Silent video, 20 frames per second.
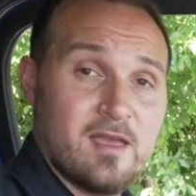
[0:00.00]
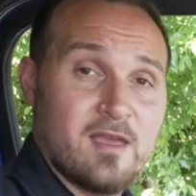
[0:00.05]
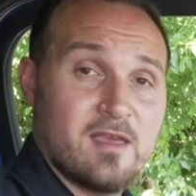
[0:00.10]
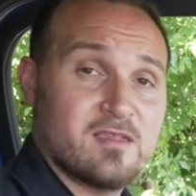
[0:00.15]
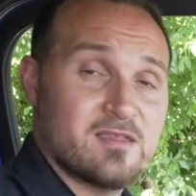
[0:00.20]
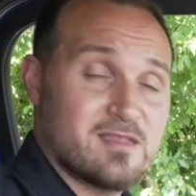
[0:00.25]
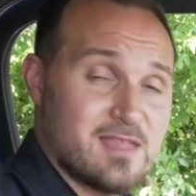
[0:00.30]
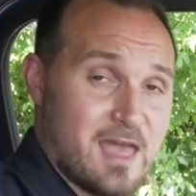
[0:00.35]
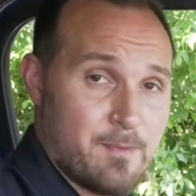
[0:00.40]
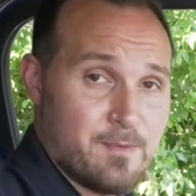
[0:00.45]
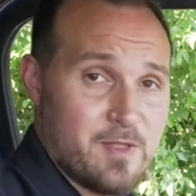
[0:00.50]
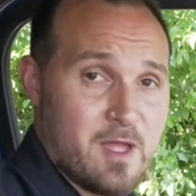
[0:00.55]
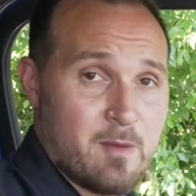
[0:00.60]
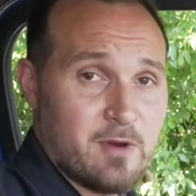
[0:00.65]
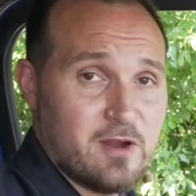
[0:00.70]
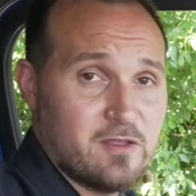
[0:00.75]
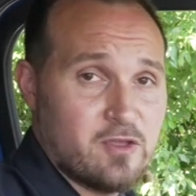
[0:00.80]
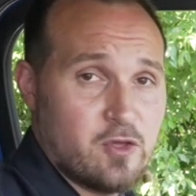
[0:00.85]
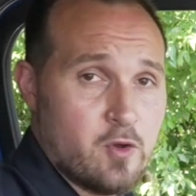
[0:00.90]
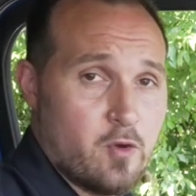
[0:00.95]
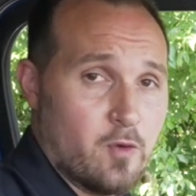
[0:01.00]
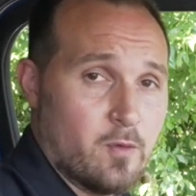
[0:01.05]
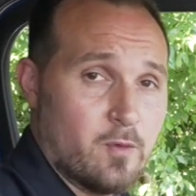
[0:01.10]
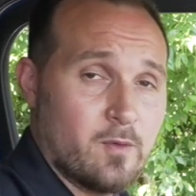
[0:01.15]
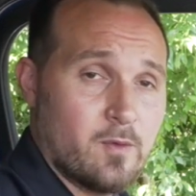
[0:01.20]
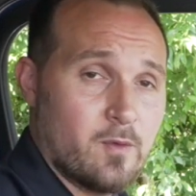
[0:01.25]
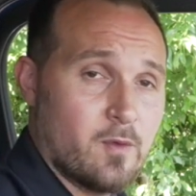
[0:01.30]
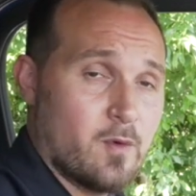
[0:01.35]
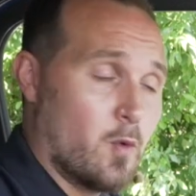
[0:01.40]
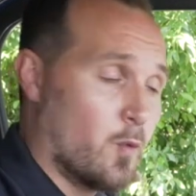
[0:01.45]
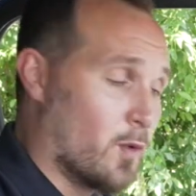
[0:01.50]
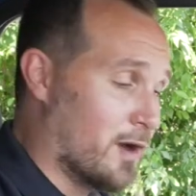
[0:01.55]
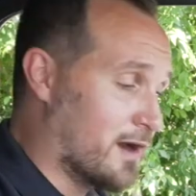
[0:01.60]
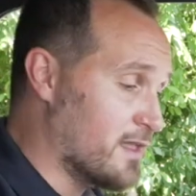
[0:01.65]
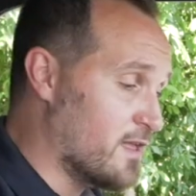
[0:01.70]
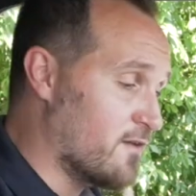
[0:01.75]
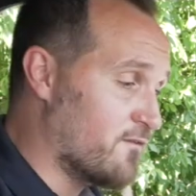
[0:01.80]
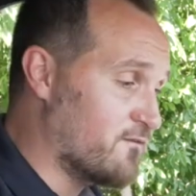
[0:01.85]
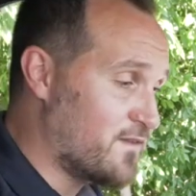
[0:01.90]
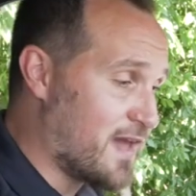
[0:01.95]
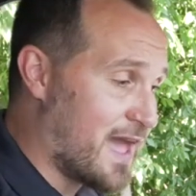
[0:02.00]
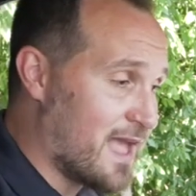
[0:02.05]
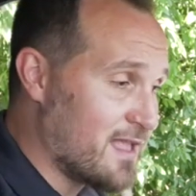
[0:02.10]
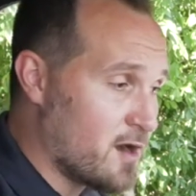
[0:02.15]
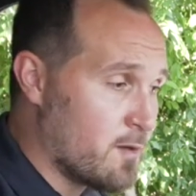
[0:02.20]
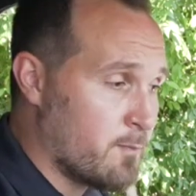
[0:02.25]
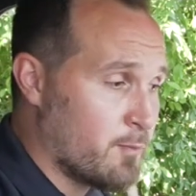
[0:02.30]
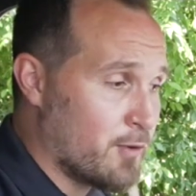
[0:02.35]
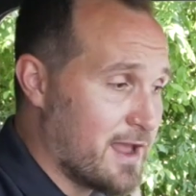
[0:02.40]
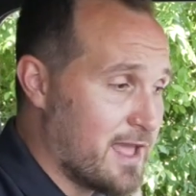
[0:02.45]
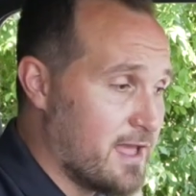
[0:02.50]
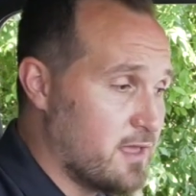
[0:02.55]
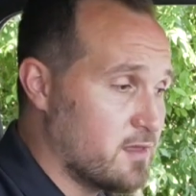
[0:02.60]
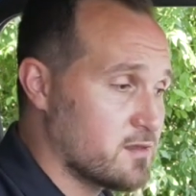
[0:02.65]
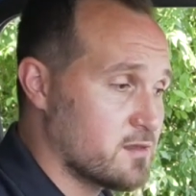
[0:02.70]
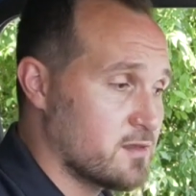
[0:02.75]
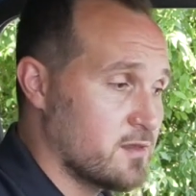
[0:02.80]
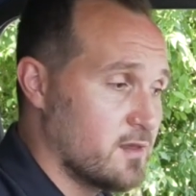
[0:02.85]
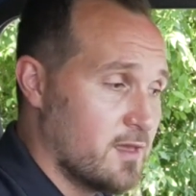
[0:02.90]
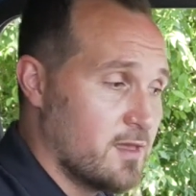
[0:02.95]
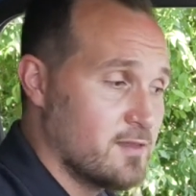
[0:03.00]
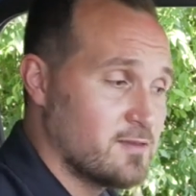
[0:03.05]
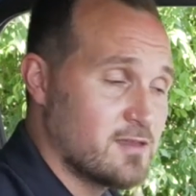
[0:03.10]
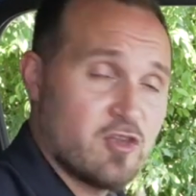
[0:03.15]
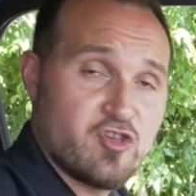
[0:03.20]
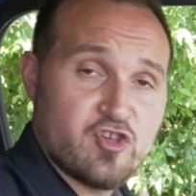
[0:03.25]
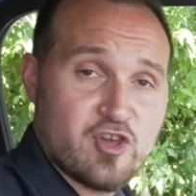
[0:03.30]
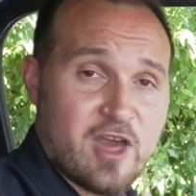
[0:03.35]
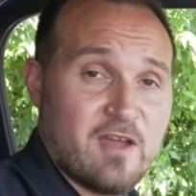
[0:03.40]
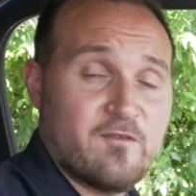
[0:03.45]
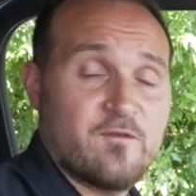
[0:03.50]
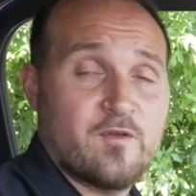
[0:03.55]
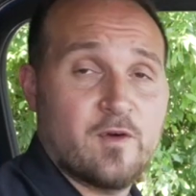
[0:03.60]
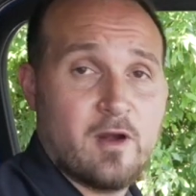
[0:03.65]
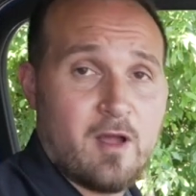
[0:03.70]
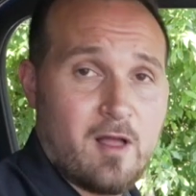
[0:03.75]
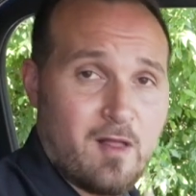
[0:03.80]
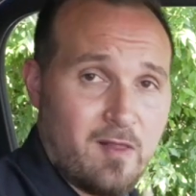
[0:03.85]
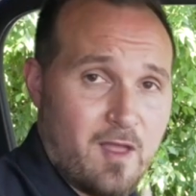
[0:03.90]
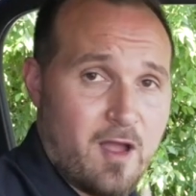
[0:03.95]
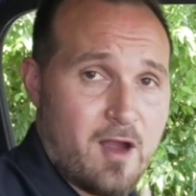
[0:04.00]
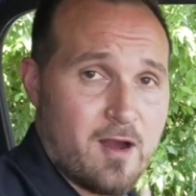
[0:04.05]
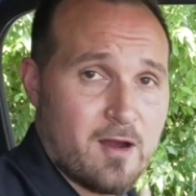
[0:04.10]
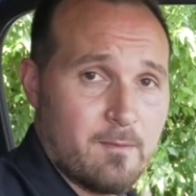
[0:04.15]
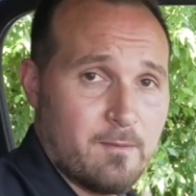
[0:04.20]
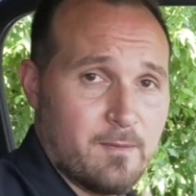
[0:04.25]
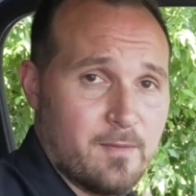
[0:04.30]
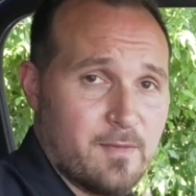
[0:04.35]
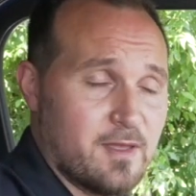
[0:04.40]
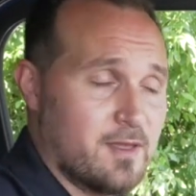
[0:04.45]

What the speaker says: Step number 2, we're going to fan our brakes to check for alarm.